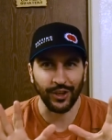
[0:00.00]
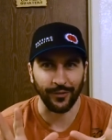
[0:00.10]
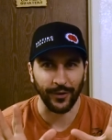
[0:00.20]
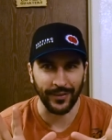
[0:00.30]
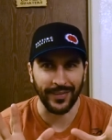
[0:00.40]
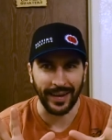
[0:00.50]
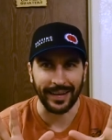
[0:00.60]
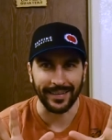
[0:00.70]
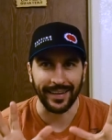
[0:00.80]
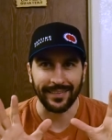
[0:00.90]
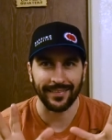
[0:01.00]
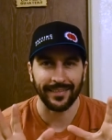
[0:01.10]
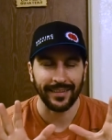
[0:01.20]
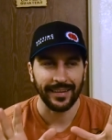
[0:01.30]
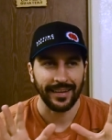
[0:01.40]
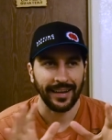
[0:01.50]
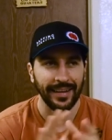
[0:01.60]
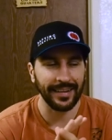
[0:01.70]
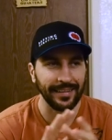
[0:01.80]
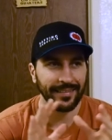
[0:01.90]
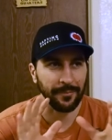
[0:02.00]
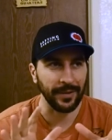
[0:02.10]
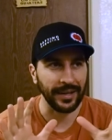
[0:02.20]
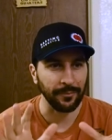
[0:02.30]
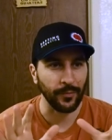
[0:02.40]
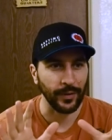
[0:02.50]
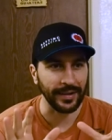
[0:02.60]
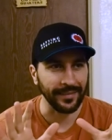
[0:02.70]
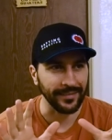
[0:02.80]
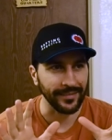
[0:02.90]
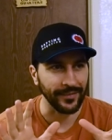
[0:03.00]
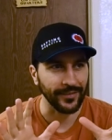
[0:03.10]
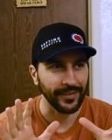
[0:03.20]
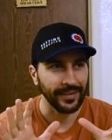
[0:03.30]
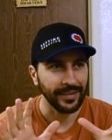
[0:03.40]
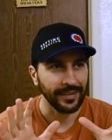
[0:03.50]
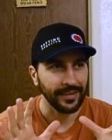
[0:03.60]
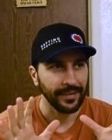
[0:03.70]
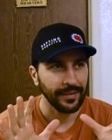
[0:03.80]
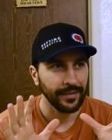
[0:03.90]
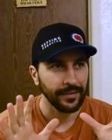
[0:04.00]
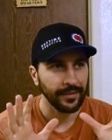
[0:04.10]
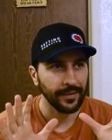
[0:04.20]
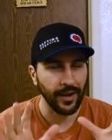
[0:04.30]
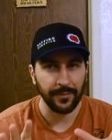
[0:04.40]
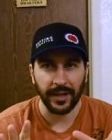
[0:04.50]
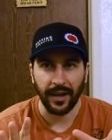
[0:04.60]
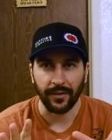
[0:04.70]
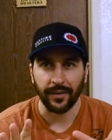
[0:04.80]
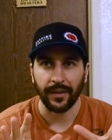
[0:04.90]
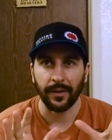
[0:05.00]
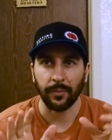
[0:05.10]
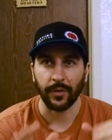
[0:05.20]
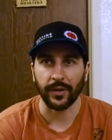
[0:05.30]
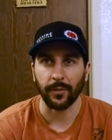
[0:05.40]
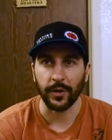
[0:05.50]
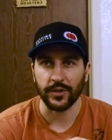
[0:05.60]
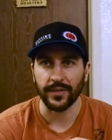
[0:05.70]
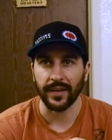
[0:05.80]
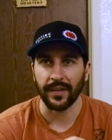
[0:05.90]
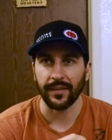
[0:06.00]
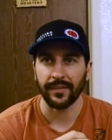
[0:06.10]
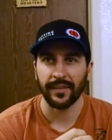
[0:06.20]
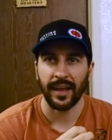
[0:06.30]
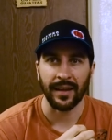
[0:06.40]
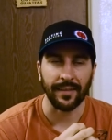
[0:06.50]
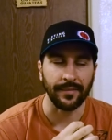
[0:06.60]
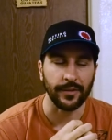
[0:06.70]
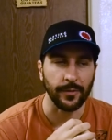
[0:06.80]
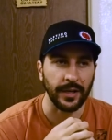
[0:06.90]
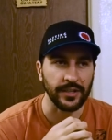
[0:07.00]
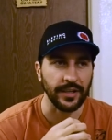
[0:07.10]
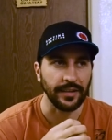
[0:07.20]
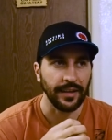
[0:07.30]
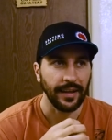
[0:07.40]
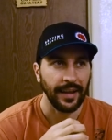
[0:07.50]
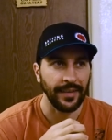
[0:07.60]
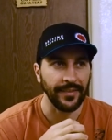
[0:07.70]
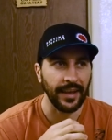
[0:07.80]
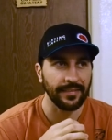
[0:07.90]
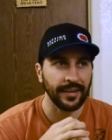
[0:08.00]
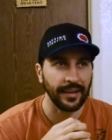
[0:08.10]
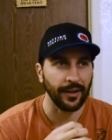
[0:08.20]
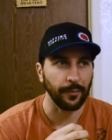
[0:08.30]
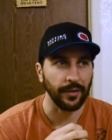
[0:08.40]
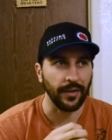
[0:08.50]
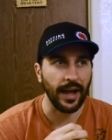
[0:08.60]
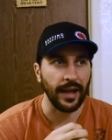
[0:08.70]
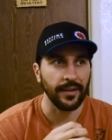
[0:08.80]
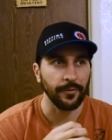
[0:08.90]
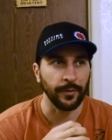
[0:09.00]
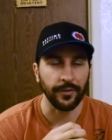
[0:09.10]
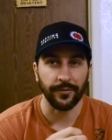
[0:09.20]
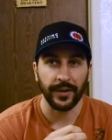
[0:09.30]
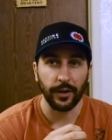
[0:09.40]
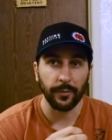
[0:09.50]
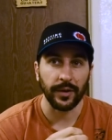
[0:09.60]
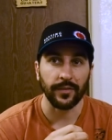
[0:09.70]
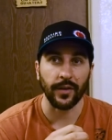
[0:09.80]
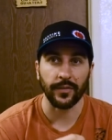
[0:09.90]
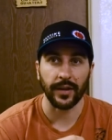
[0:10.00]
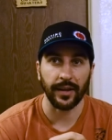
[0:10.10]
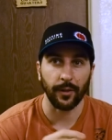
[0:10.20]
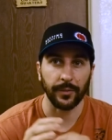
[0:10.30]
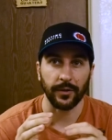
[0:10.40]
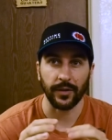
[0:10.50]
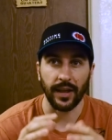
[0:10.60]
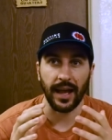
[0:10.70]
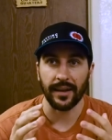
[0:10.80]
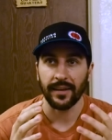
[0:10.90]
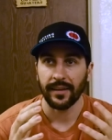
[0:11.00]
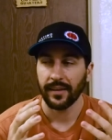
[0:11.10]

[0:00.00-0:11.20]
chill for a second. I think that's the main point, is just calm down and pull your emotions out of the situation. And that's going to help a lot with the fear, but it's also going to help you a lot